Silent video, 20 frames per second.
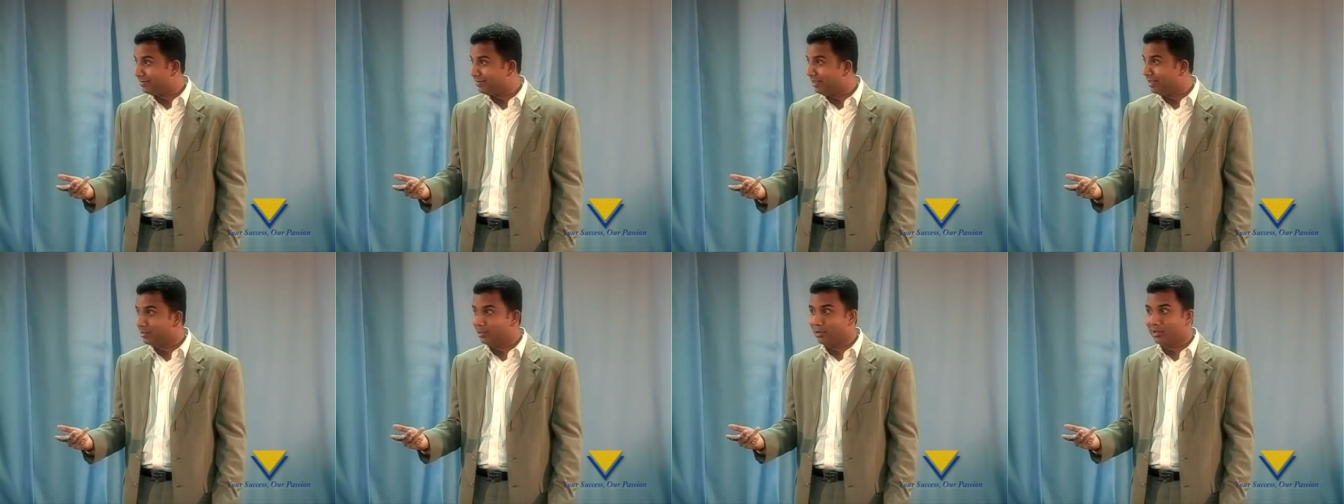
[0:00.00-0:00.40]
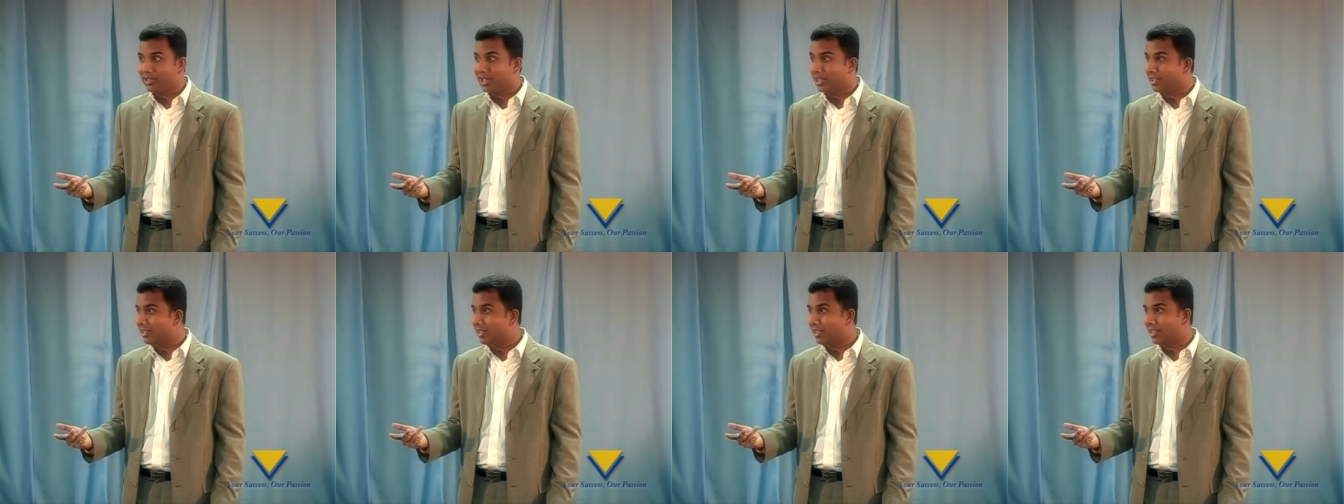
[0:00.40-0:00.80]
There's no
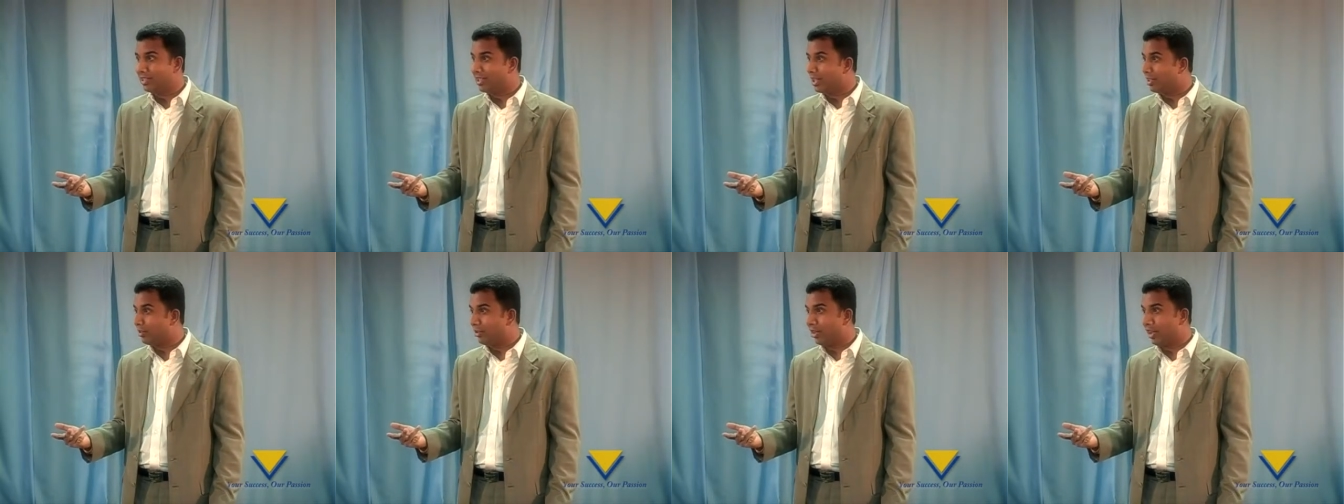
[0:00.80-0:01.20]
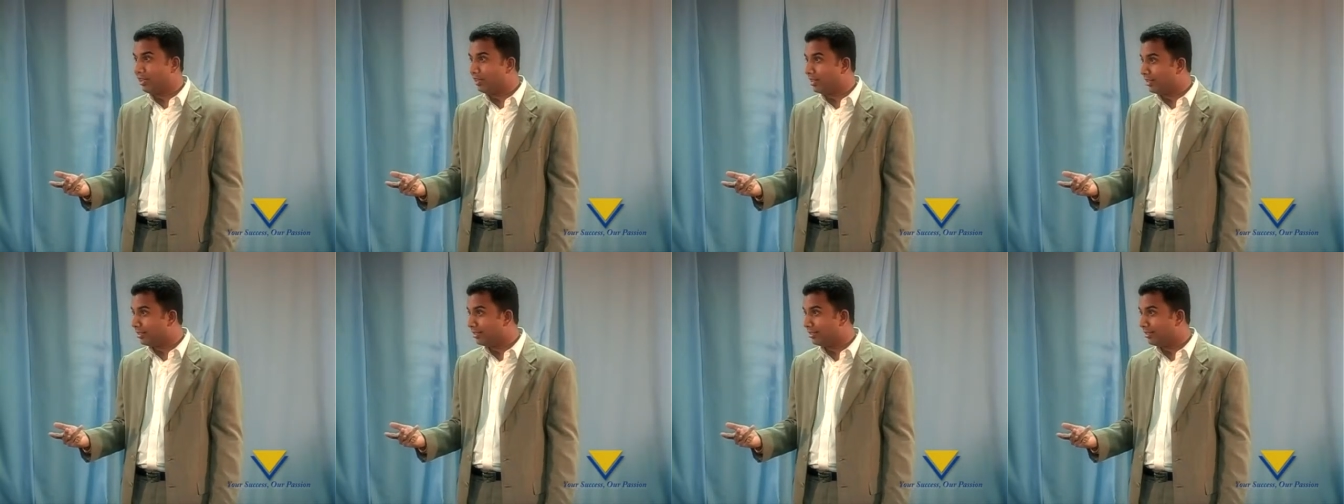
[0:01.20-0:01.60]
such thing as
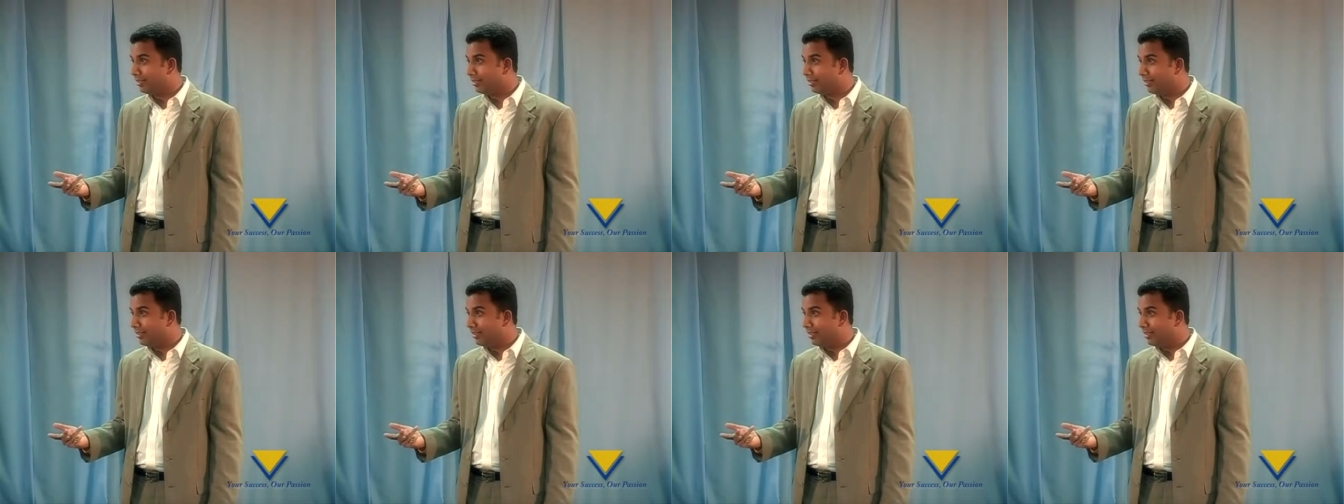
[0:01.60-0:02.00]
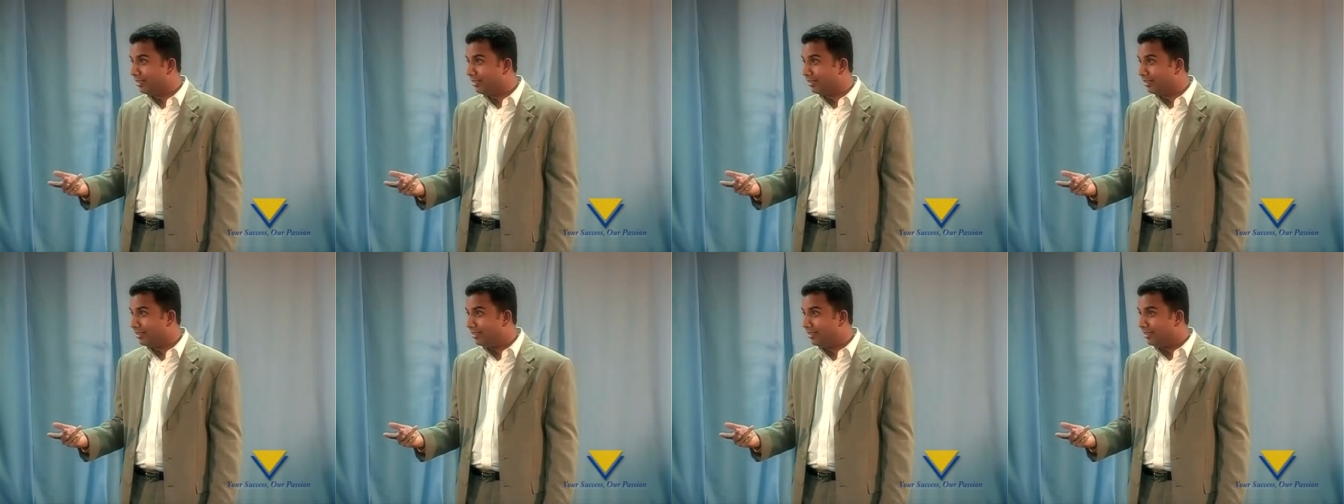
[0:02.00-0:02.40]
saturation.
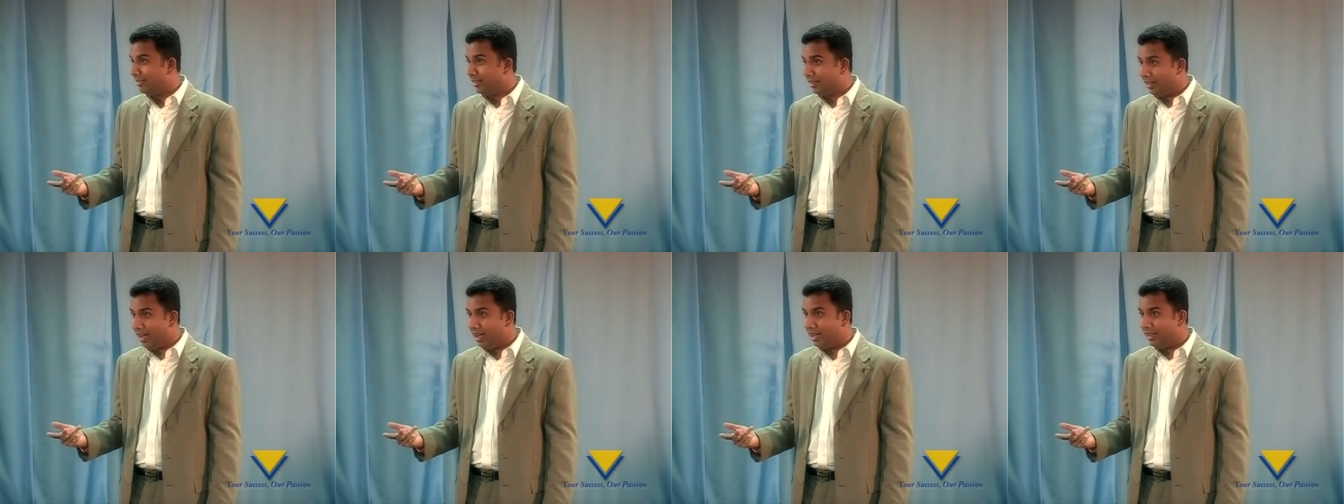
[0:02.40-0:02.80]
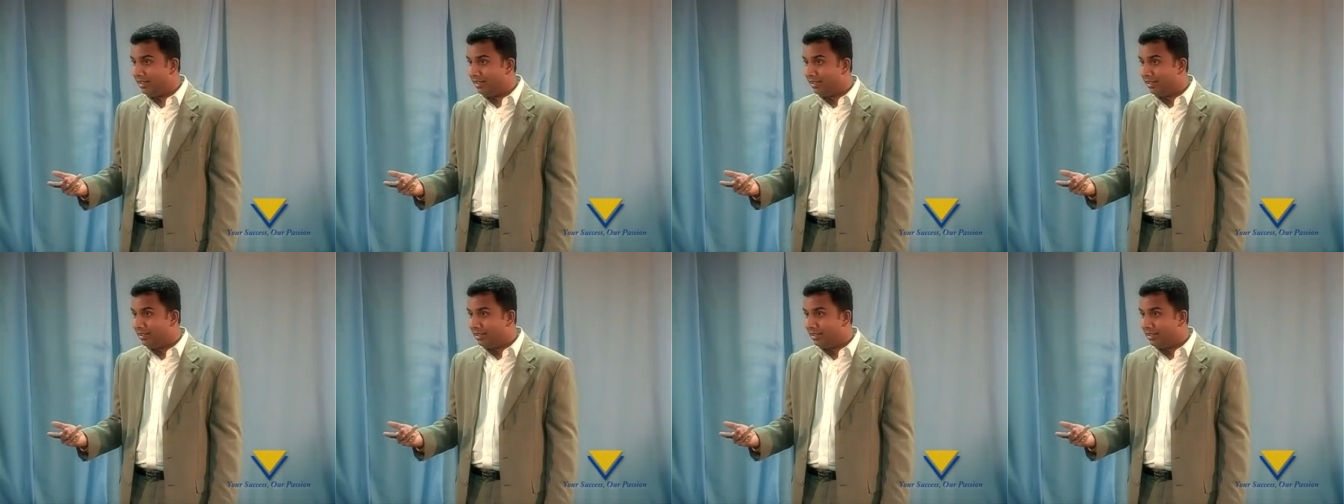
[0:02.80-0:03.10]
Alright?